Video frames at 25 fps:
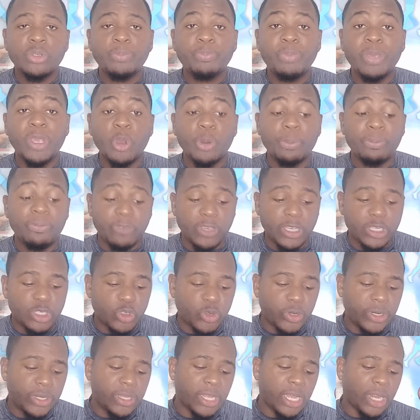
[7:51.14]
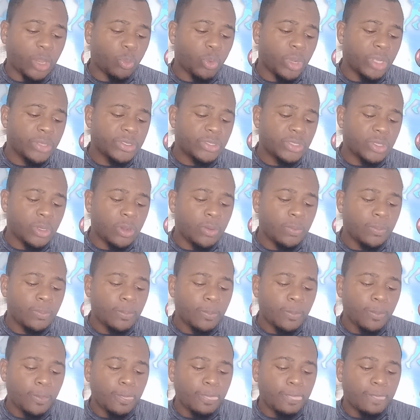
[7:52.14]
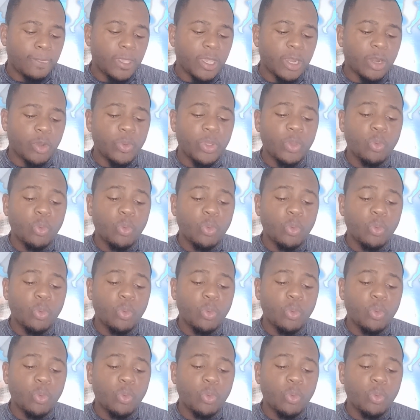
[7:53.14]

pick up victory in that one. So, you know,